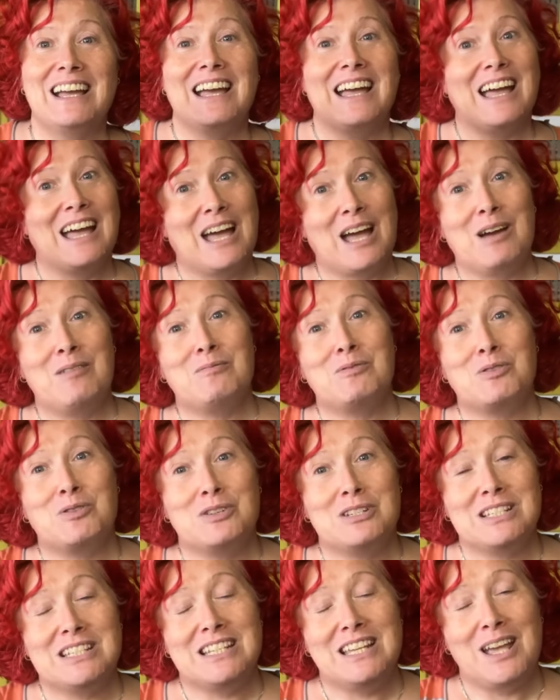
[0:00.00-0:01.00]
and we're going to
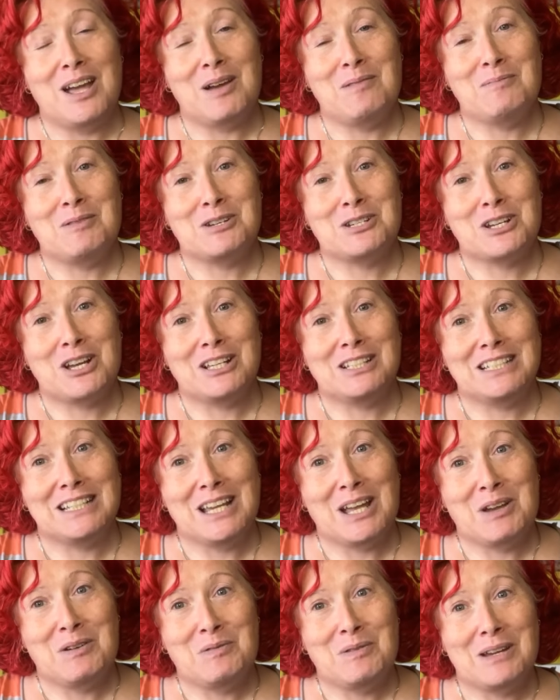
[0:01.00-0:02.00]
see how much cutting
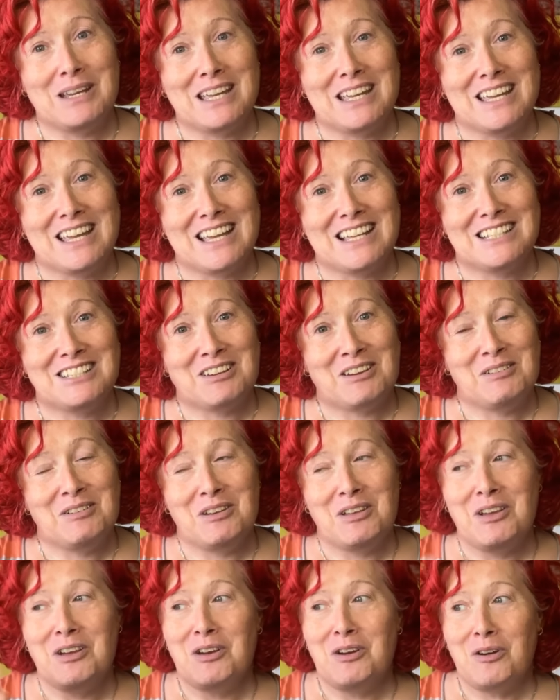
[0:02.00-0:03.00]
out we can get done
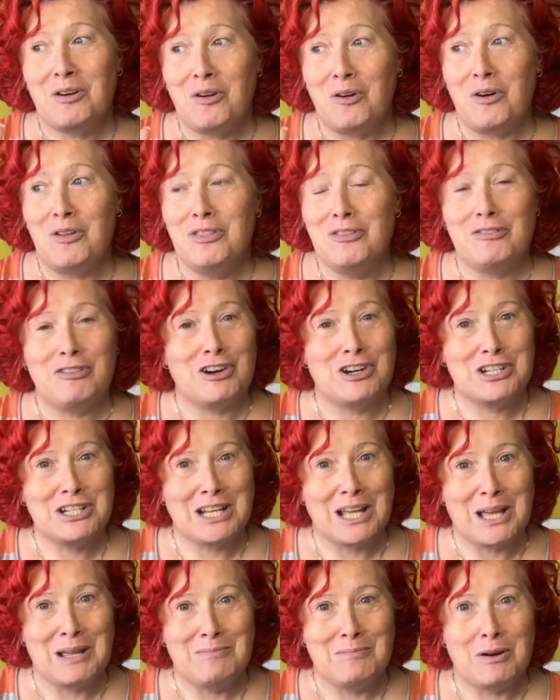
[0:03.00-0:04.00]
on the first
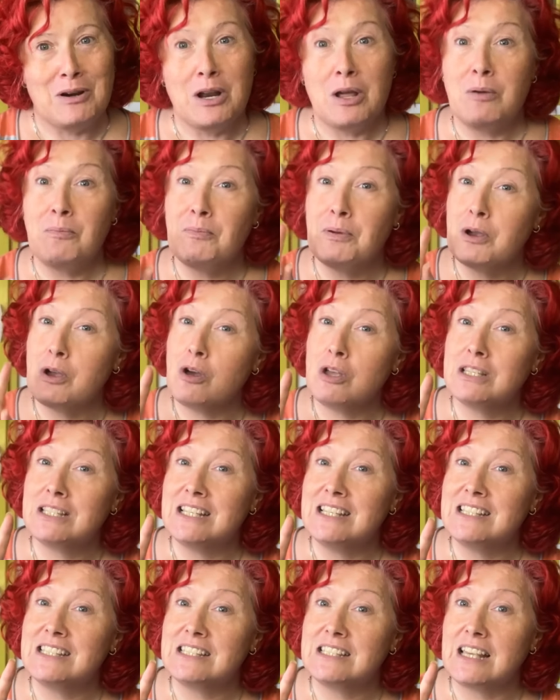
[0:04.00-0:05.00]
timer. Now, because
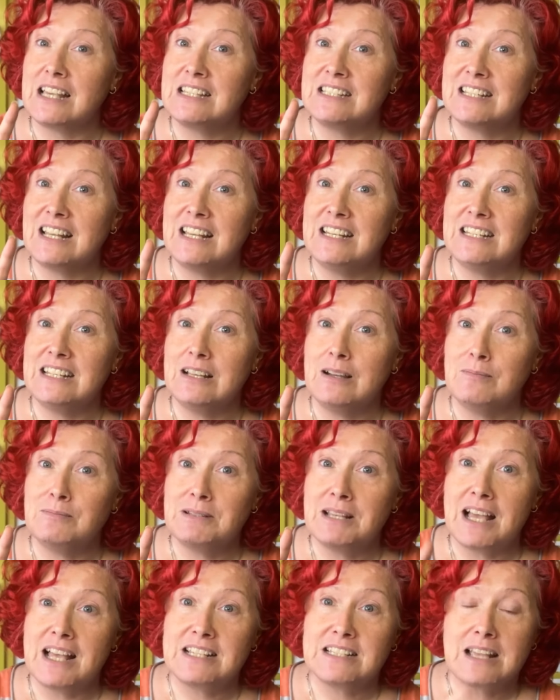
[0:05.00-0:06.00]
it's a standing up
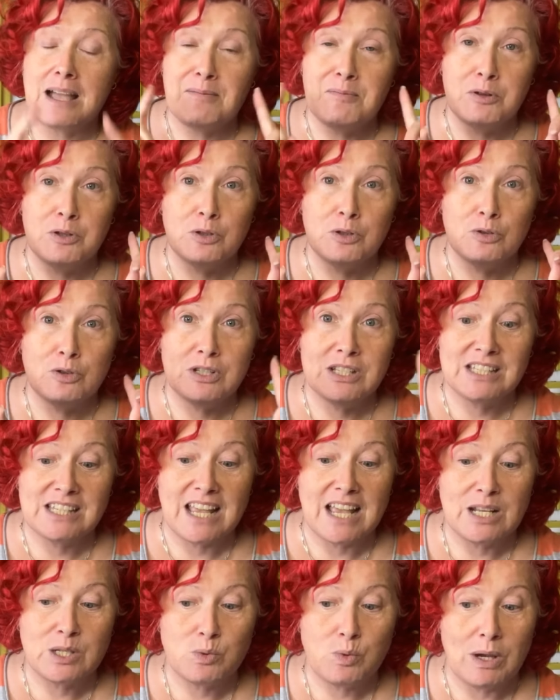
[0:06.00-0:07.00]
task, I'm only going to set a
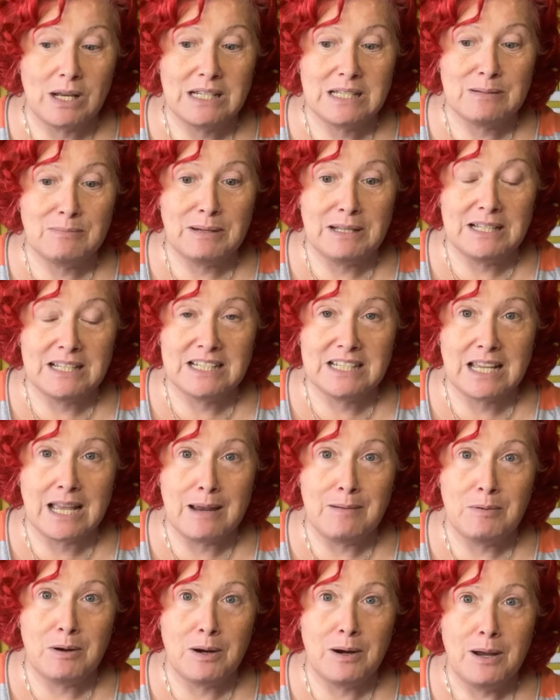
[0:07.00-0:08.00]
20-minute
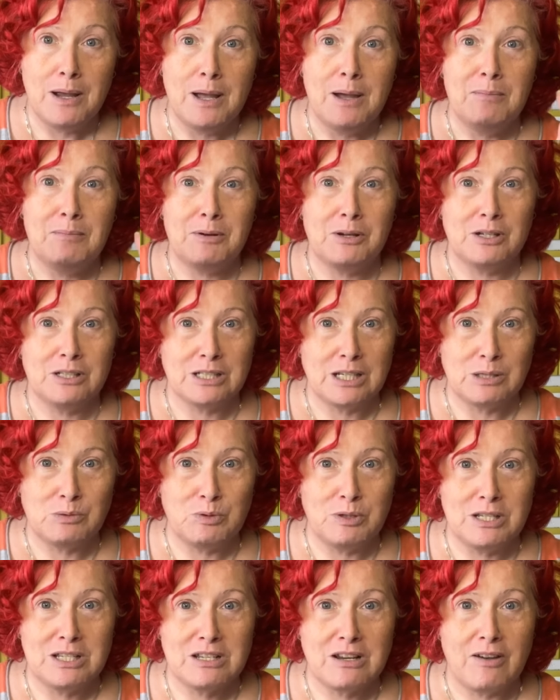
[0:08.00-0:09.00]
timer, because as we
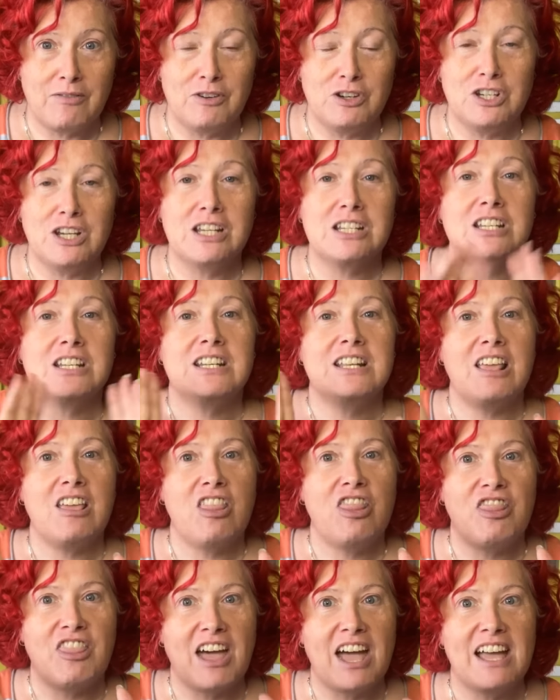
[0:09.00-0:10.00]
discovered yesterday,
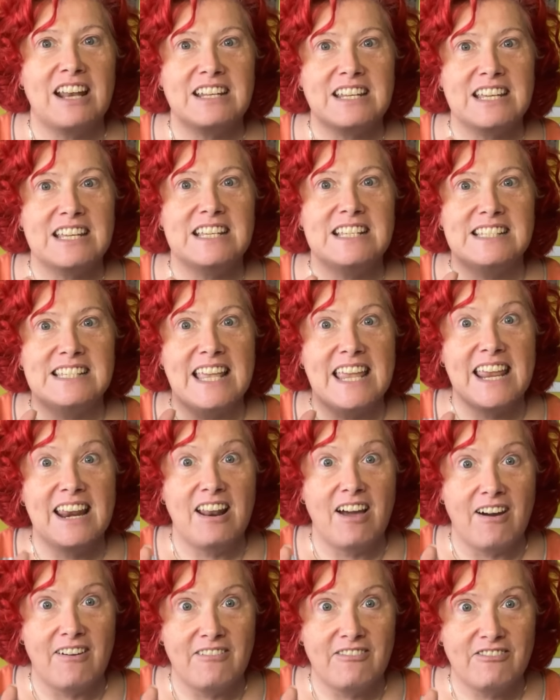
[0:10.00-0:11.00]
that is
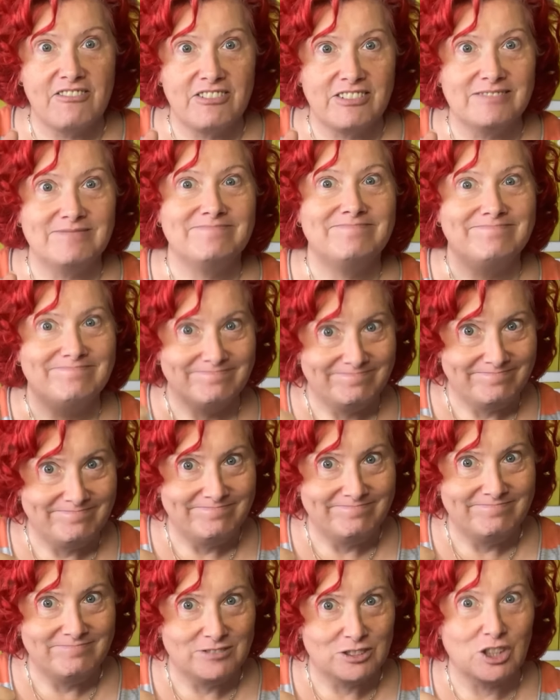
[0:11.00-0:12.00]
enough.
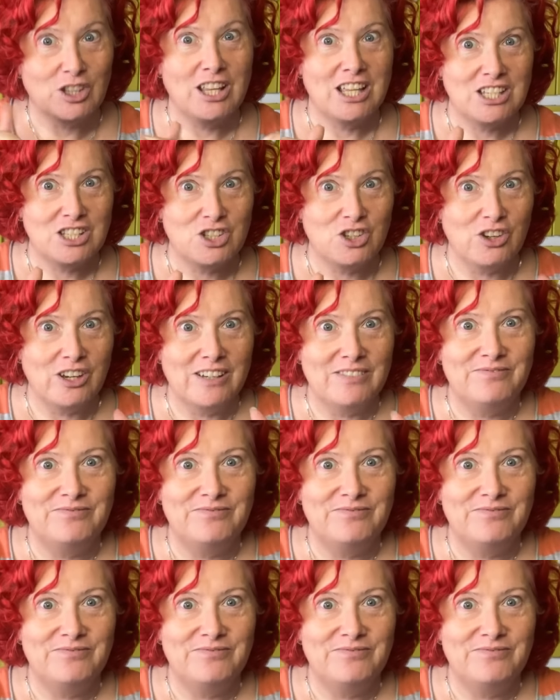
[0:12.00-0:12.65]
So let's do it.